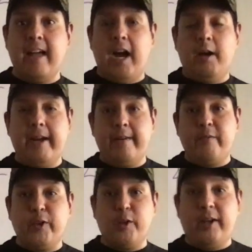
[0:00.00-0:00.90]
All right, and
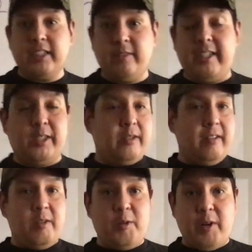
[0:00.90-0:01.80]
for the rest of us
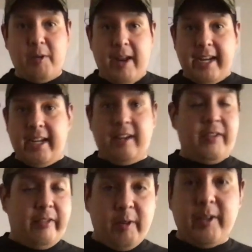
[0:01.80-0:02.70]
who are ready, if
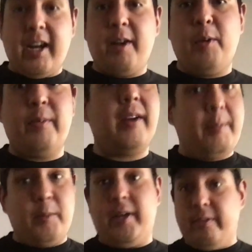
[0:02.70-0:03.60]
everyone, I'm
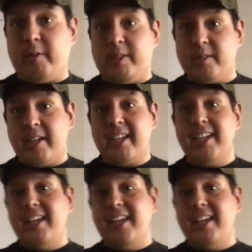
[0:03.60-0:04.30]
hoping everyone's ready.